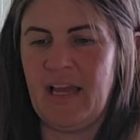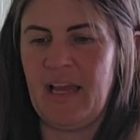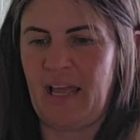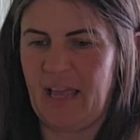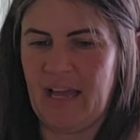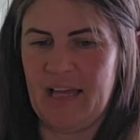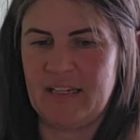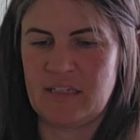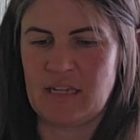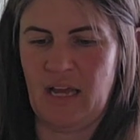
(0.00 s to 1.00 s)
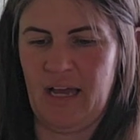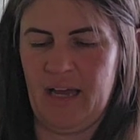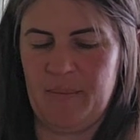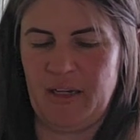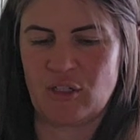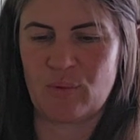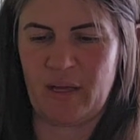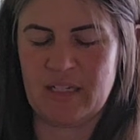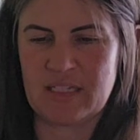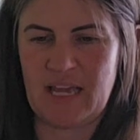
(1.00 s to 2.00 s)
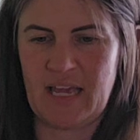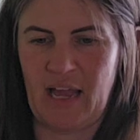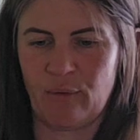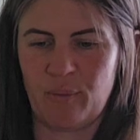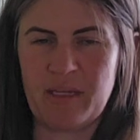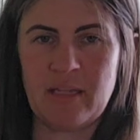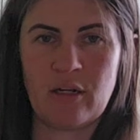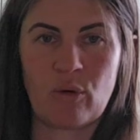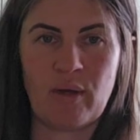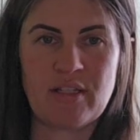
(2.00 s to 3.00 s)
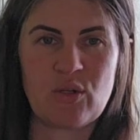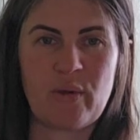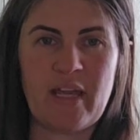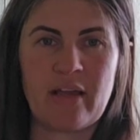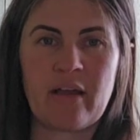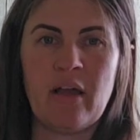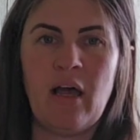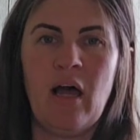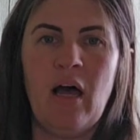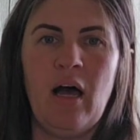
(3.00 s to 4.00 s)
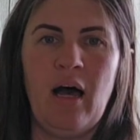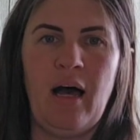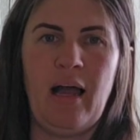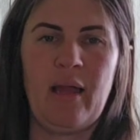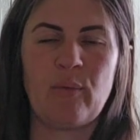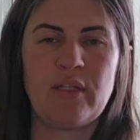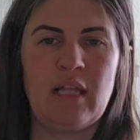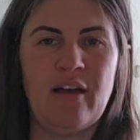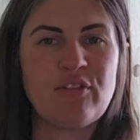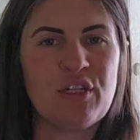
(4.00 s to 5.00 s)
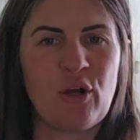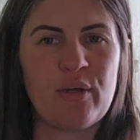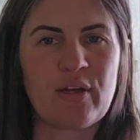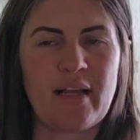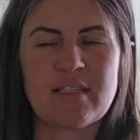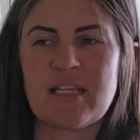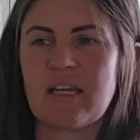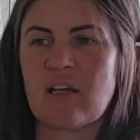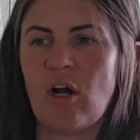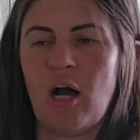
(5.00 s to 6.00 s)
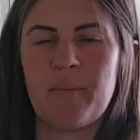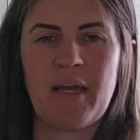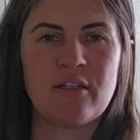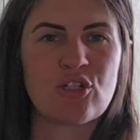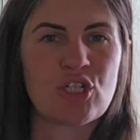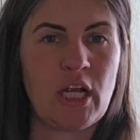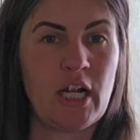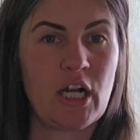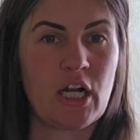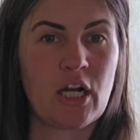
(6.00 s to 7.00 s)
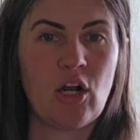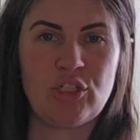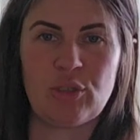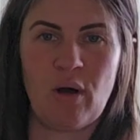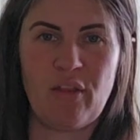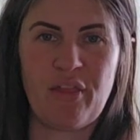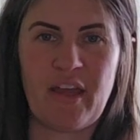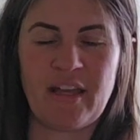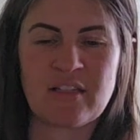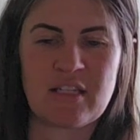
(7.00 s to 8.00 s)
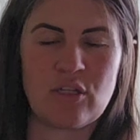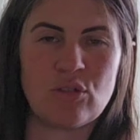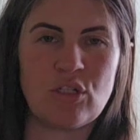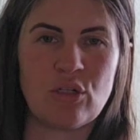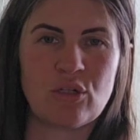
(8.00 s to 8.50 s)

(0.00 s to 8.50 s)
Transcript: And I just want to say I will be here once a week. I would love to know what you guys think. Comment, share, do all the things that you do.